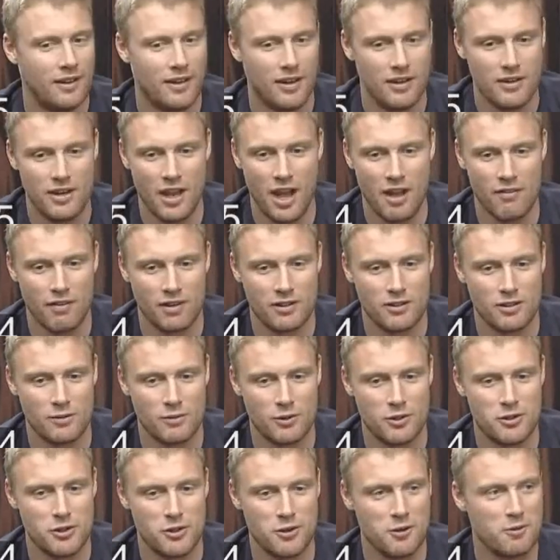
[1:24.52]
Yeah, I've had to
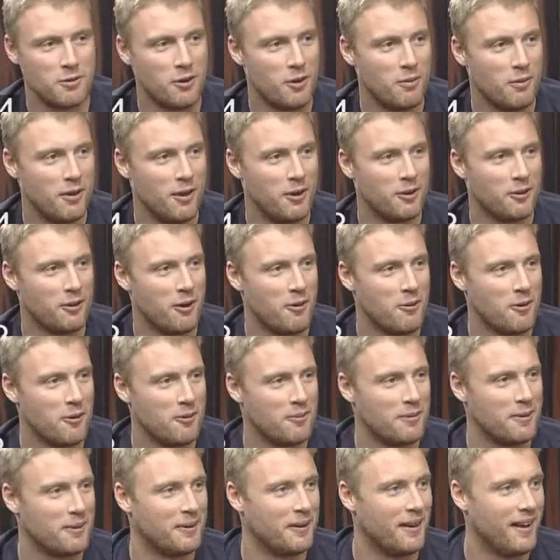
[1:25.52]
mature a little bit and grow
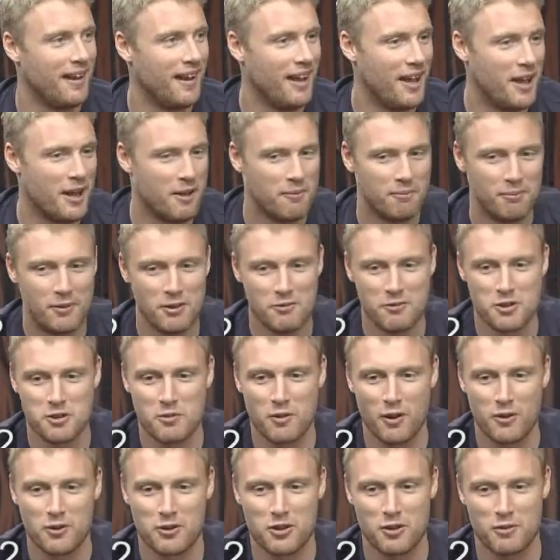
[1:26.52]
up. Being
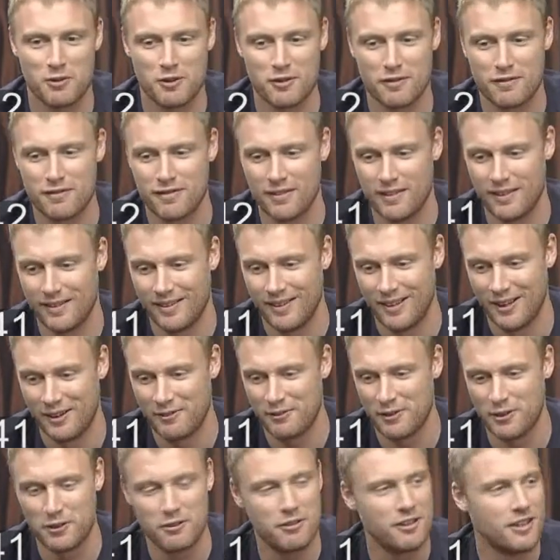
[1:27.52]
responsible for
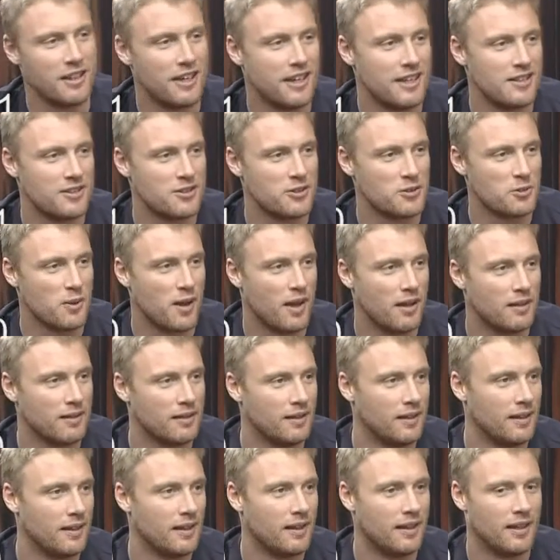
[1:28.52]
3 kids as well
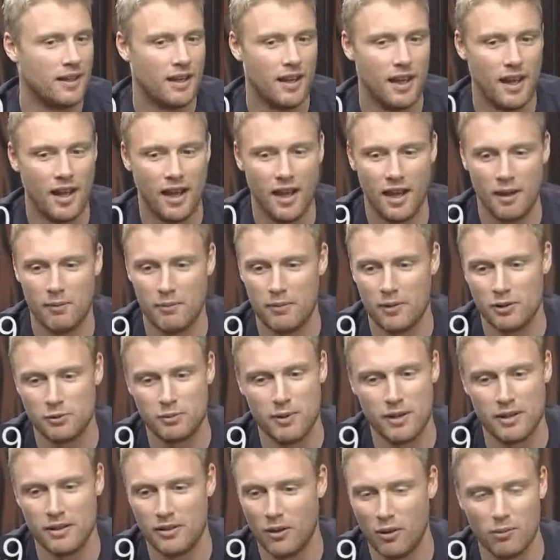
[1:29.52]
has
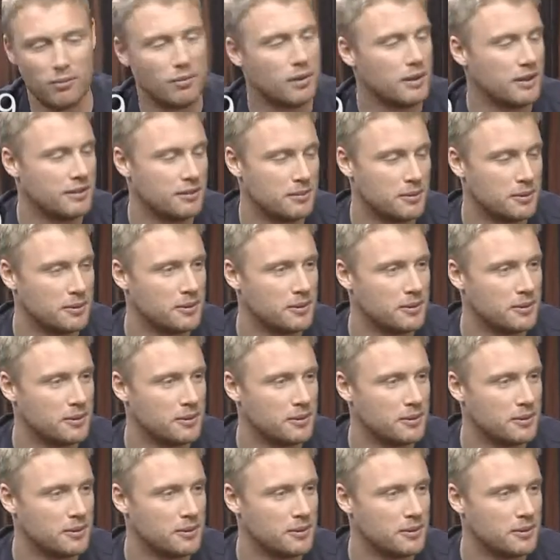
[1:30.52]
been unbelievable.